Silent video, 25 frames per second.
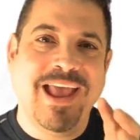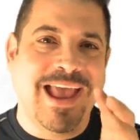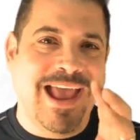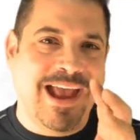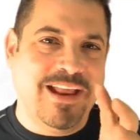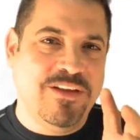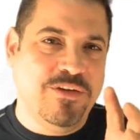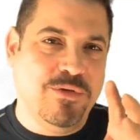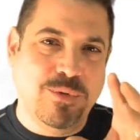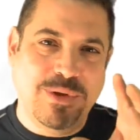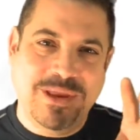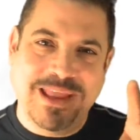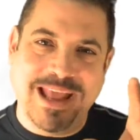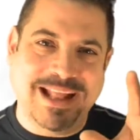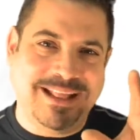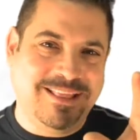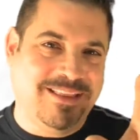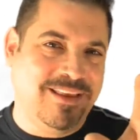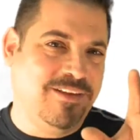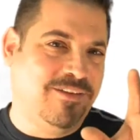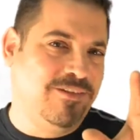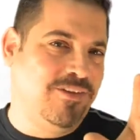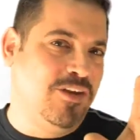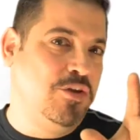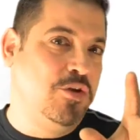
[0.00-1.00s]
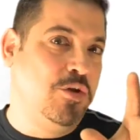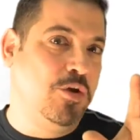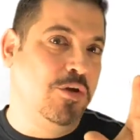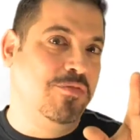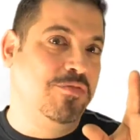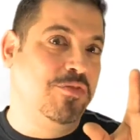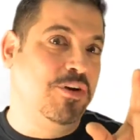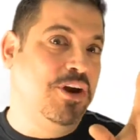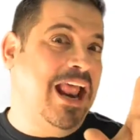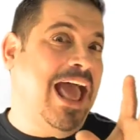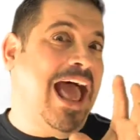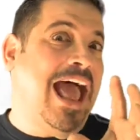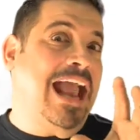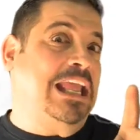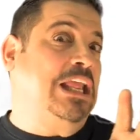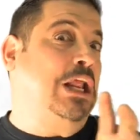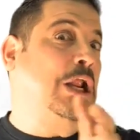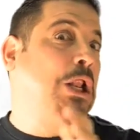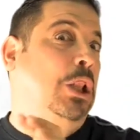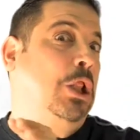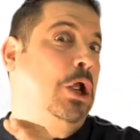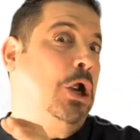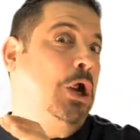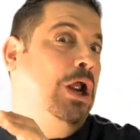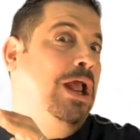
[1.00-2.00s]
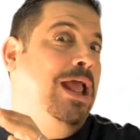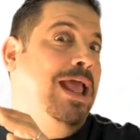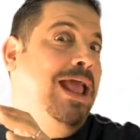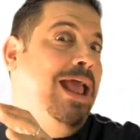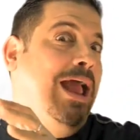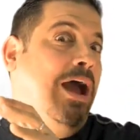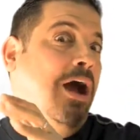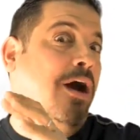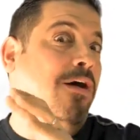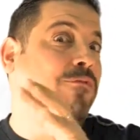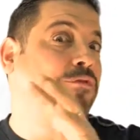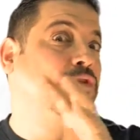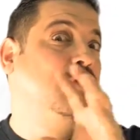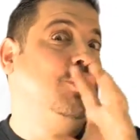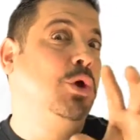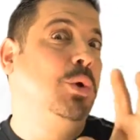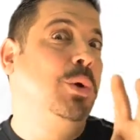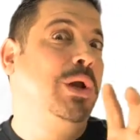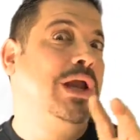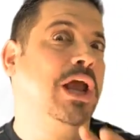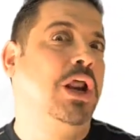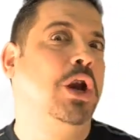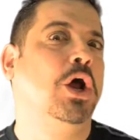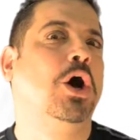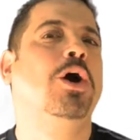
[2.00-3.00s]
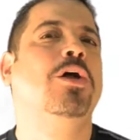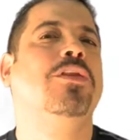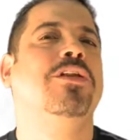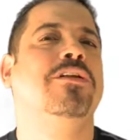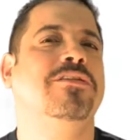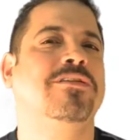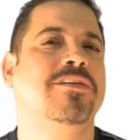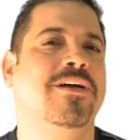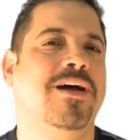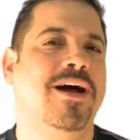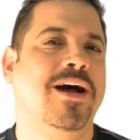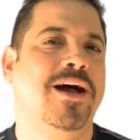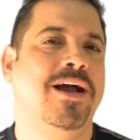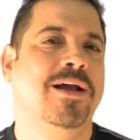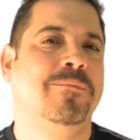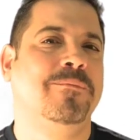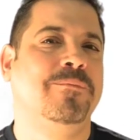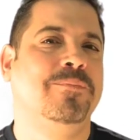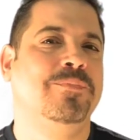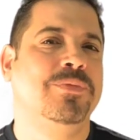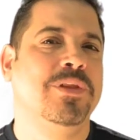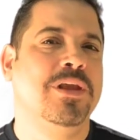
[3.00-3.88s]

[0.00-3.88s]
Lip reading: and you get this in your vernacular of doing it all the time.